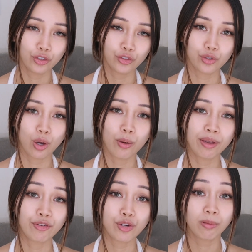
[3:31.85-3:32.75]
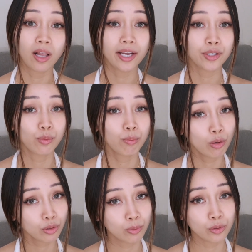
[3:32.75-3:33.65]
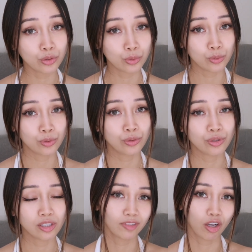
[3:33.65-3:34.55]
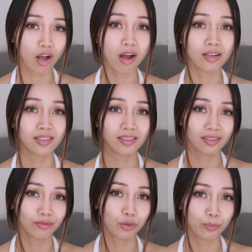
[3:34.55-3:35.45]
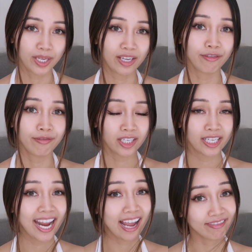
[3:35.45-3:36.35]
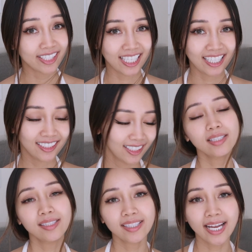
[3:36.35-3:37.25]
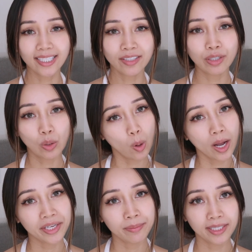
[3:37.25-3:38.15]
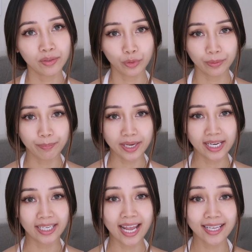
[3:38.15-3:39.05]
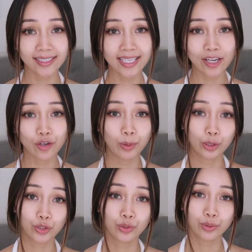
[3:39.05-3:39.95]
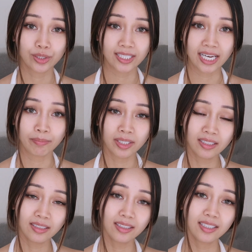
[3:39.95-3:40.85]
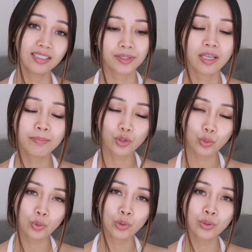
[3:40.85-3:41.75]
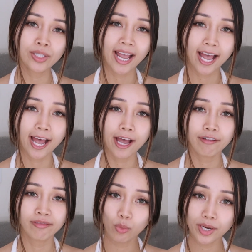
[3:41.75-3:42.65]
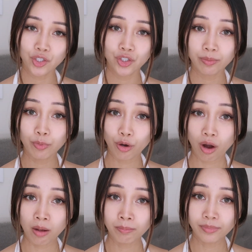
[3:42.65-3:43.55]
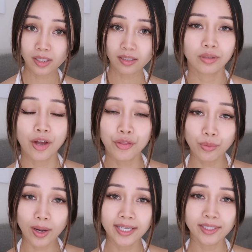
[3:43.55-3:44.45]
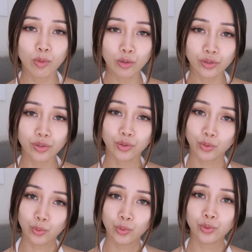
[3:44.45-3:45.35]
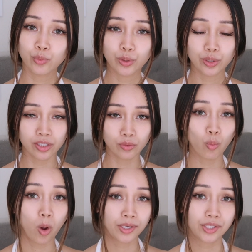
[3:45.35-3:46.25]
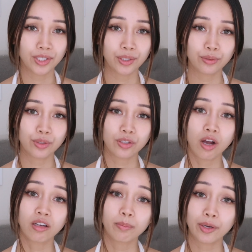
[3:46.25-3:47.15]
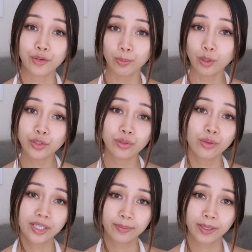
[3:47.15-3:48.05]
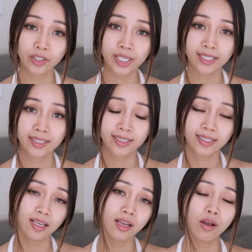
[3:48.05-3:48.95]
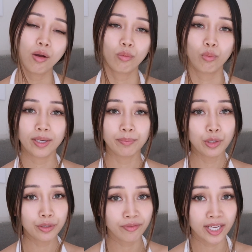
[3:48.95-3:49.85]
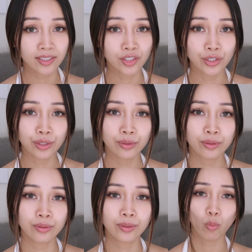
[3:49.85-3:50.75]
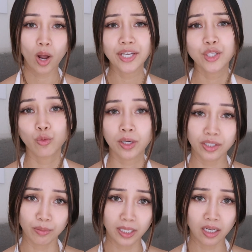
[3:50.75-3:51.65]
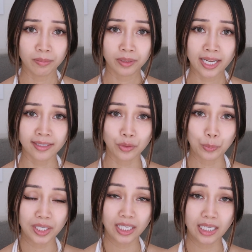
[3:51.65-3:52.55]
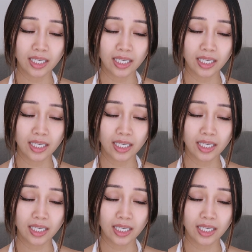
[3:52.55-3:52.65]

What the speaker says: So if you apply to multiple schools, the cost will be very hefty. The second requirement would be an essay or personal statement. Some schools have question prompts. Otherwise, most schools would just want you to talk about your personal experience, what motivates you, why you want to become an SLP.